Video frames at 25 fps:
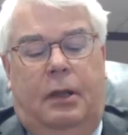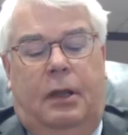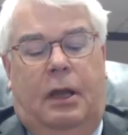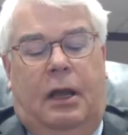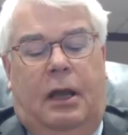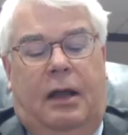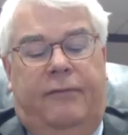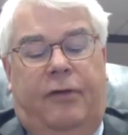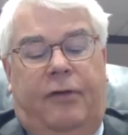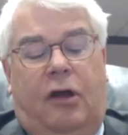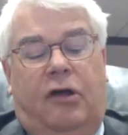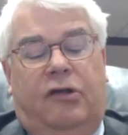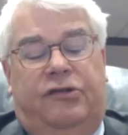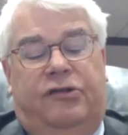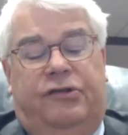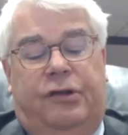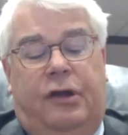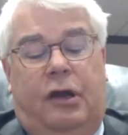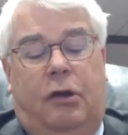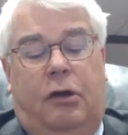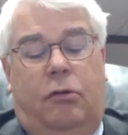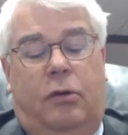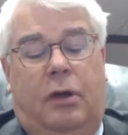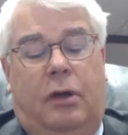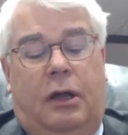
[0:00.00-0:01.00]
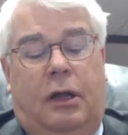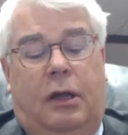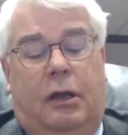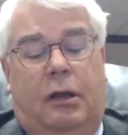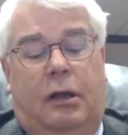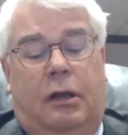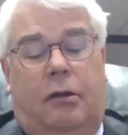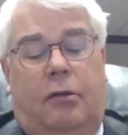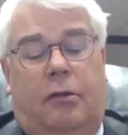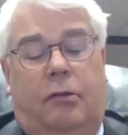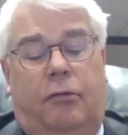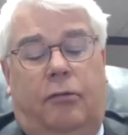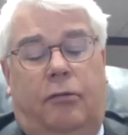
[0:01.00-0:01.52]
I've
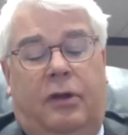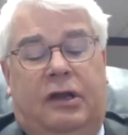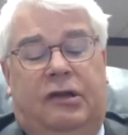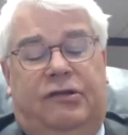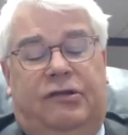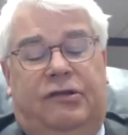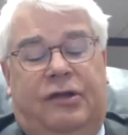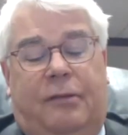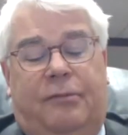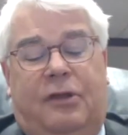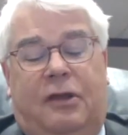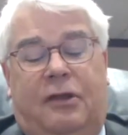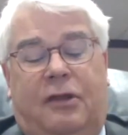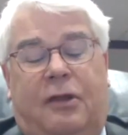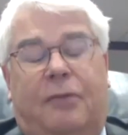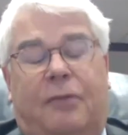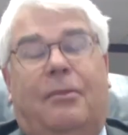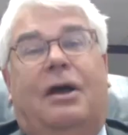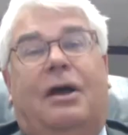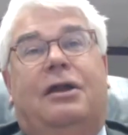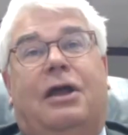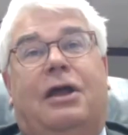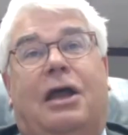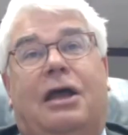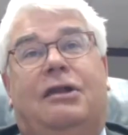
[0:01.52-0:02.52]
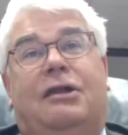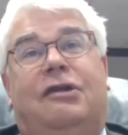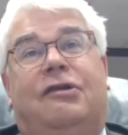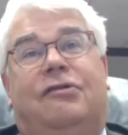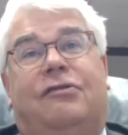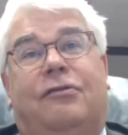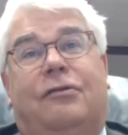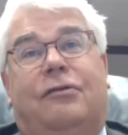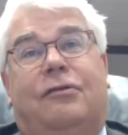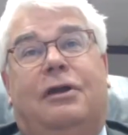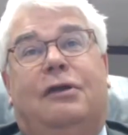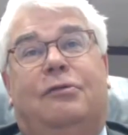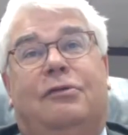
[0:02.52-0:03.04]
also read something that my dad used
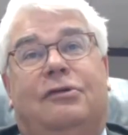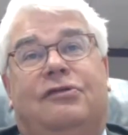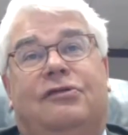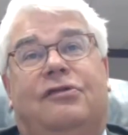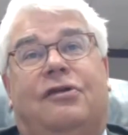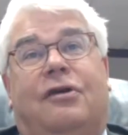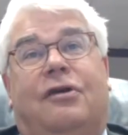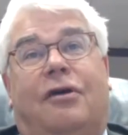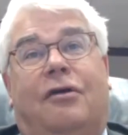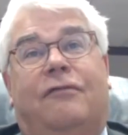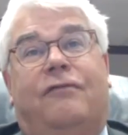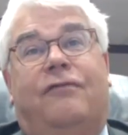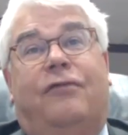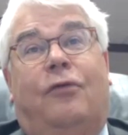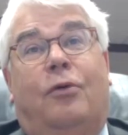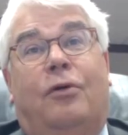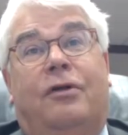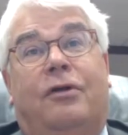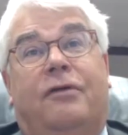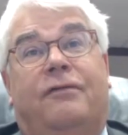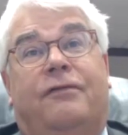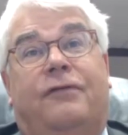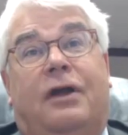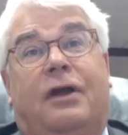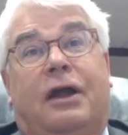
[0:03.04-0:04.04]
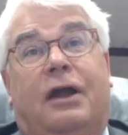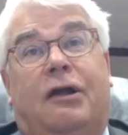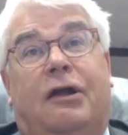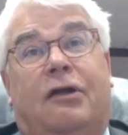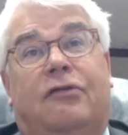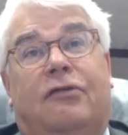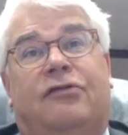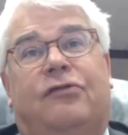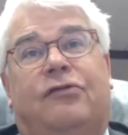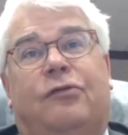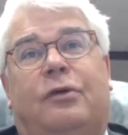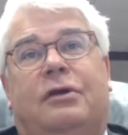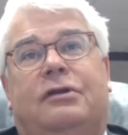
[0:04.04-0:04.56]
to read, which is called Foreign
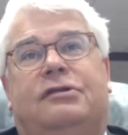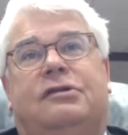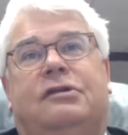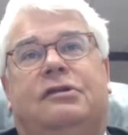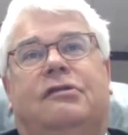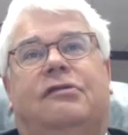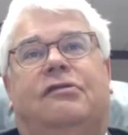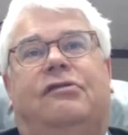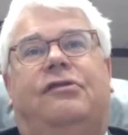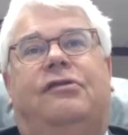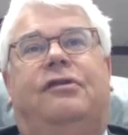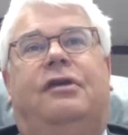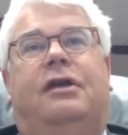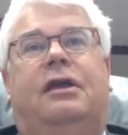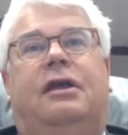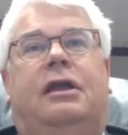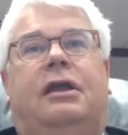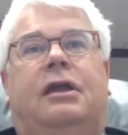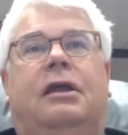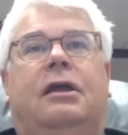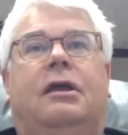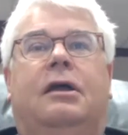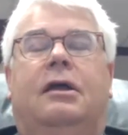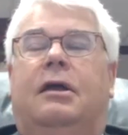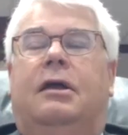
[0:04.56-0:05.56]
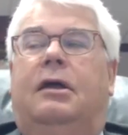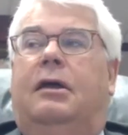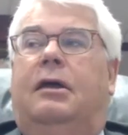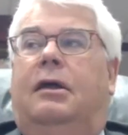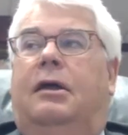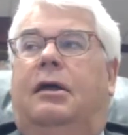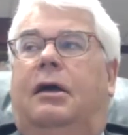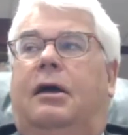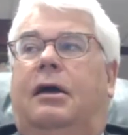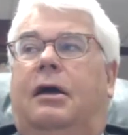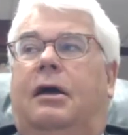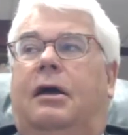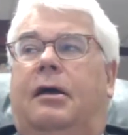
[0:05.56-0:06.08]
Affairs, which is the
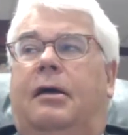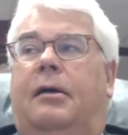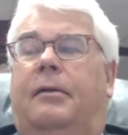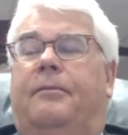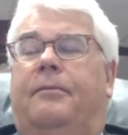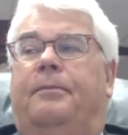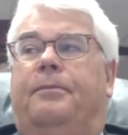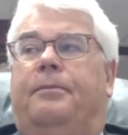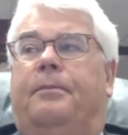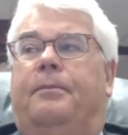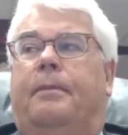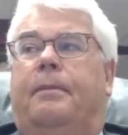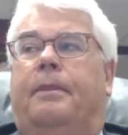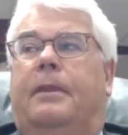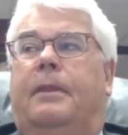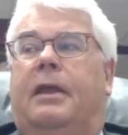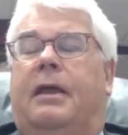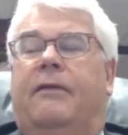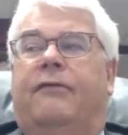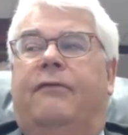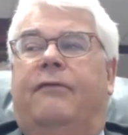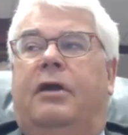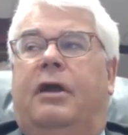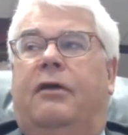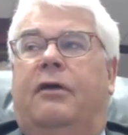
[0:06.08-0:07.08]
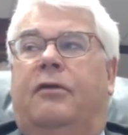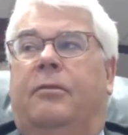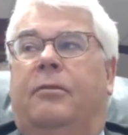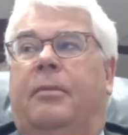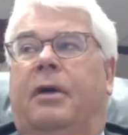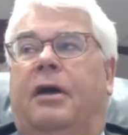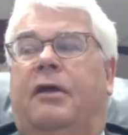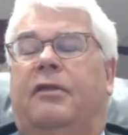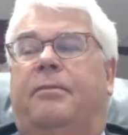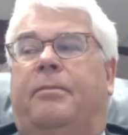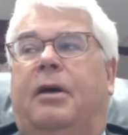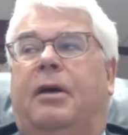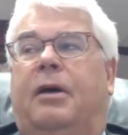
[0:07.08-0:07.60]
every other
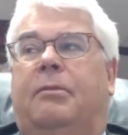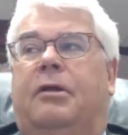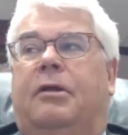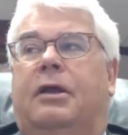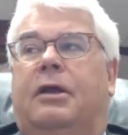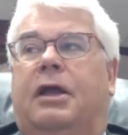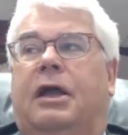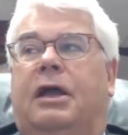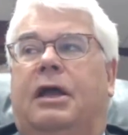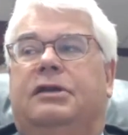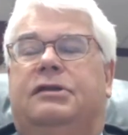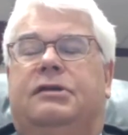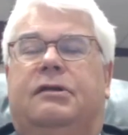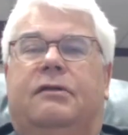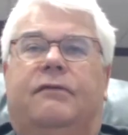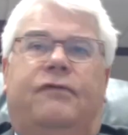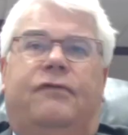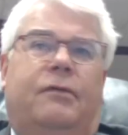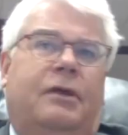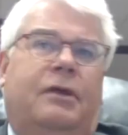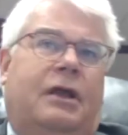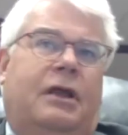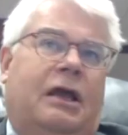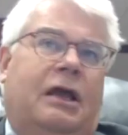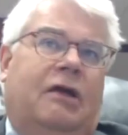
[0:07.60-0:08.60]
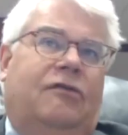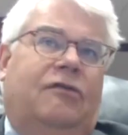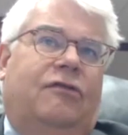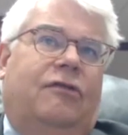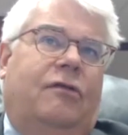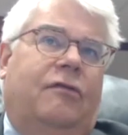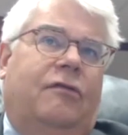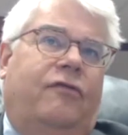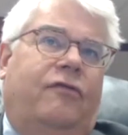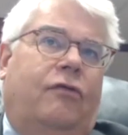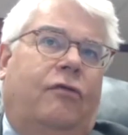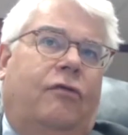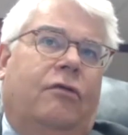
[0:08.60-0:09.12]
month publication from the Council
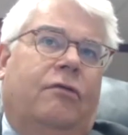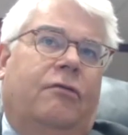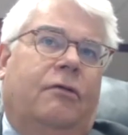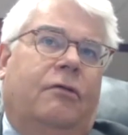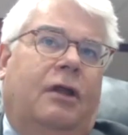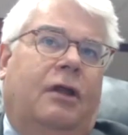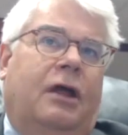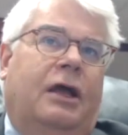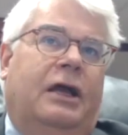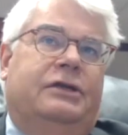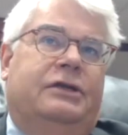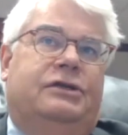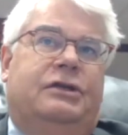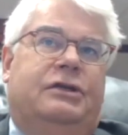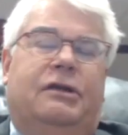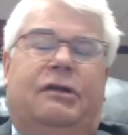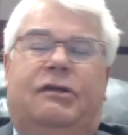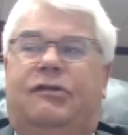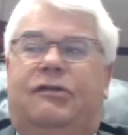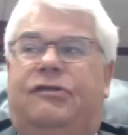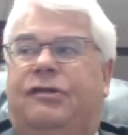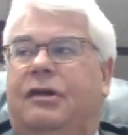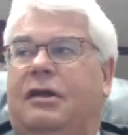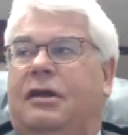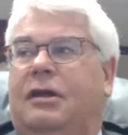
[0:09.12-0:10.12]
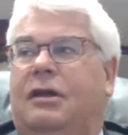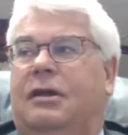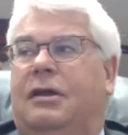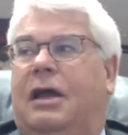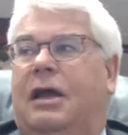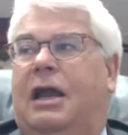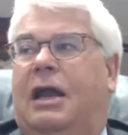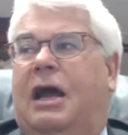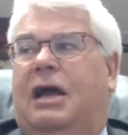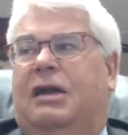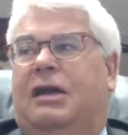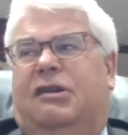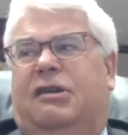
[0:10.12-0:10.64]
on Foreign Relations.
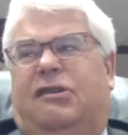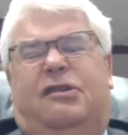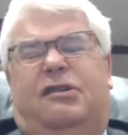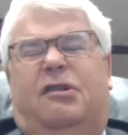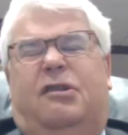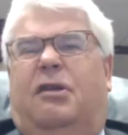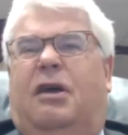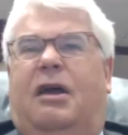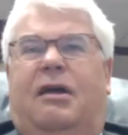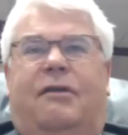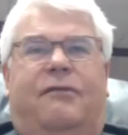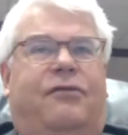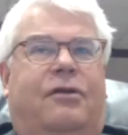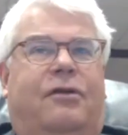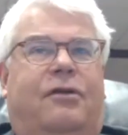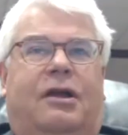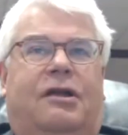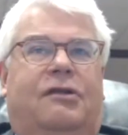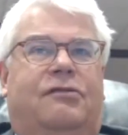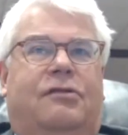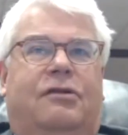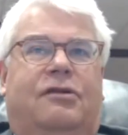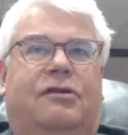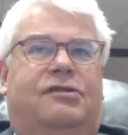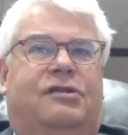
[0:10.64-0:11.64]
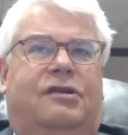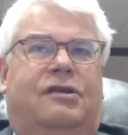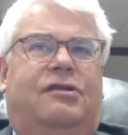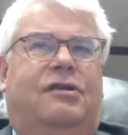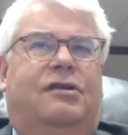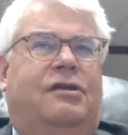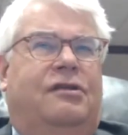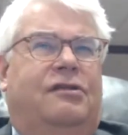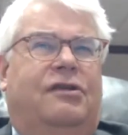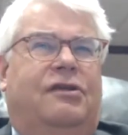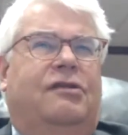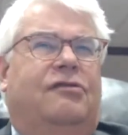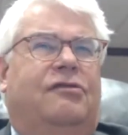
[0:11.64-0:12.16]
And I just do that for interest, just
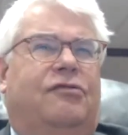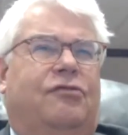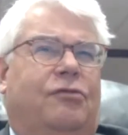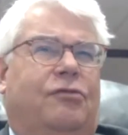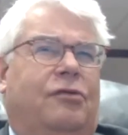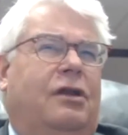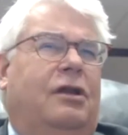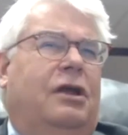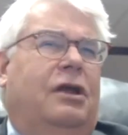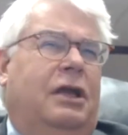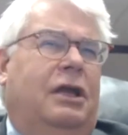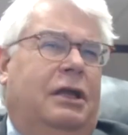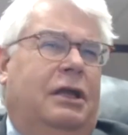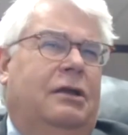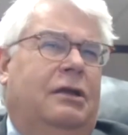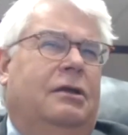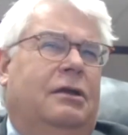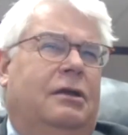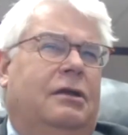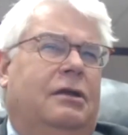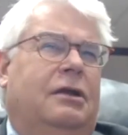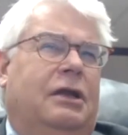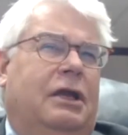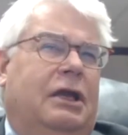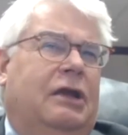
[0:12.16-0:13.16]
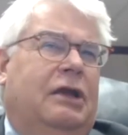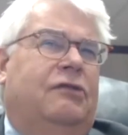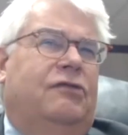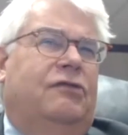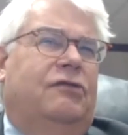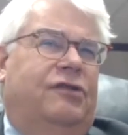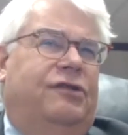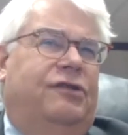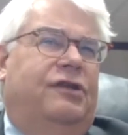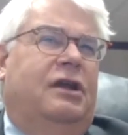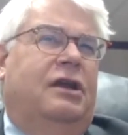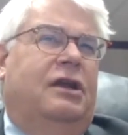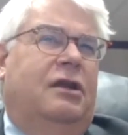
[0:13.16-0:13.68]
because it's really
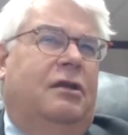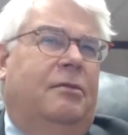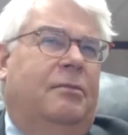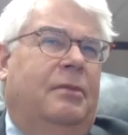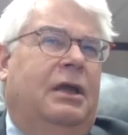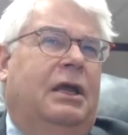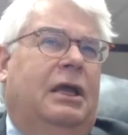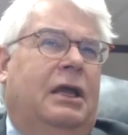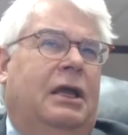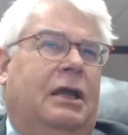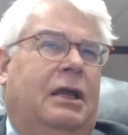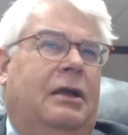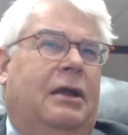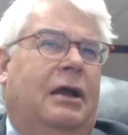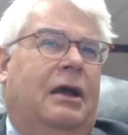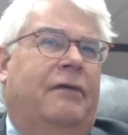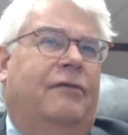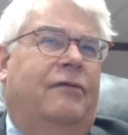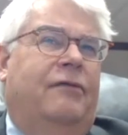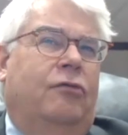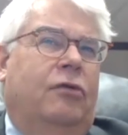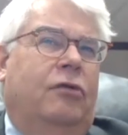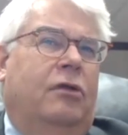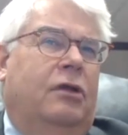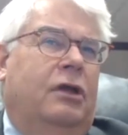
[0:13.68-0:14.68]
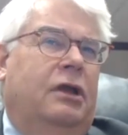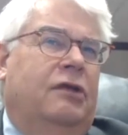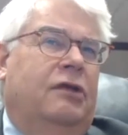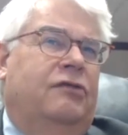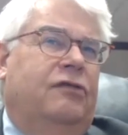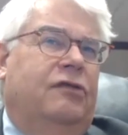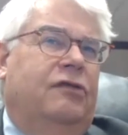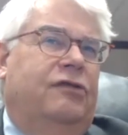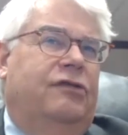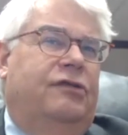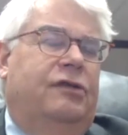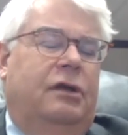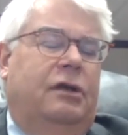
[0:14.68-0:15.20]
interesting to me. I have a real
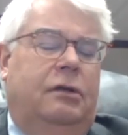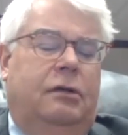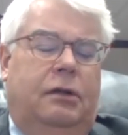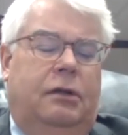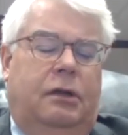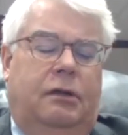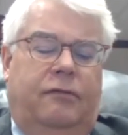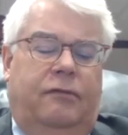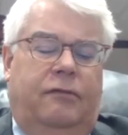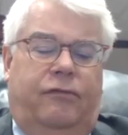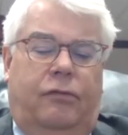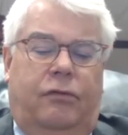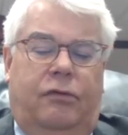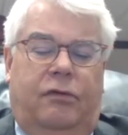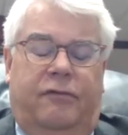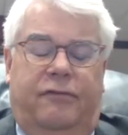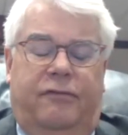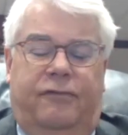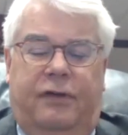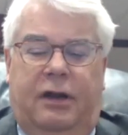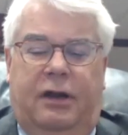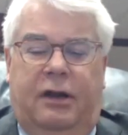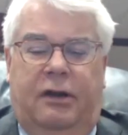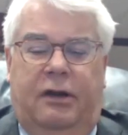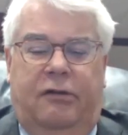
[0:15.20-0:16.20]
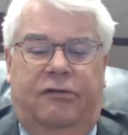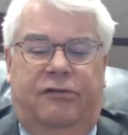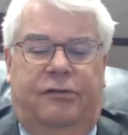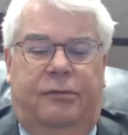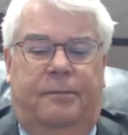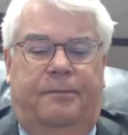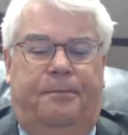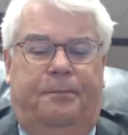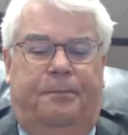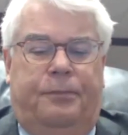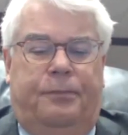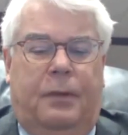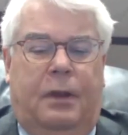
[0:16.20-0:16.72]
interest in foreign affairs.
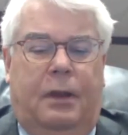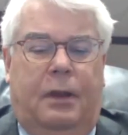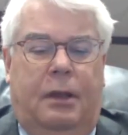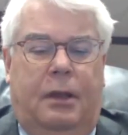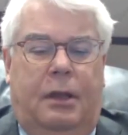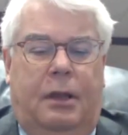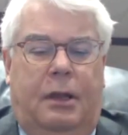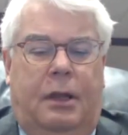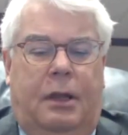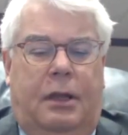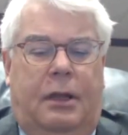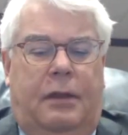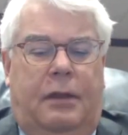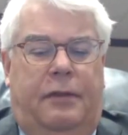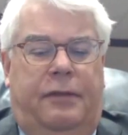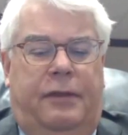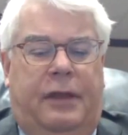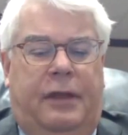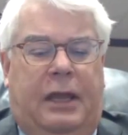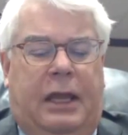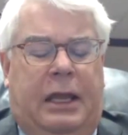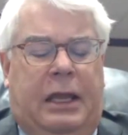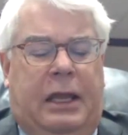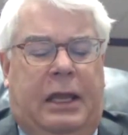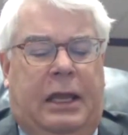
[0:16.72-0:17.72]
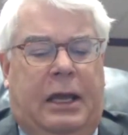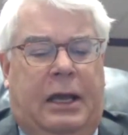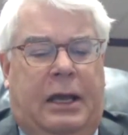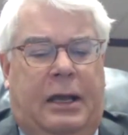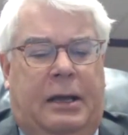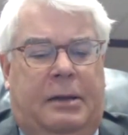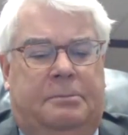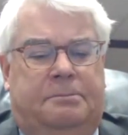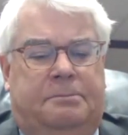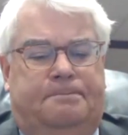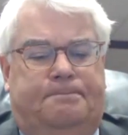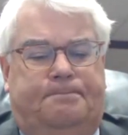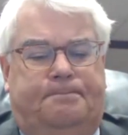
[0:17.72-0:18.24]

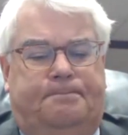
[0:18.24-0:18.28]
The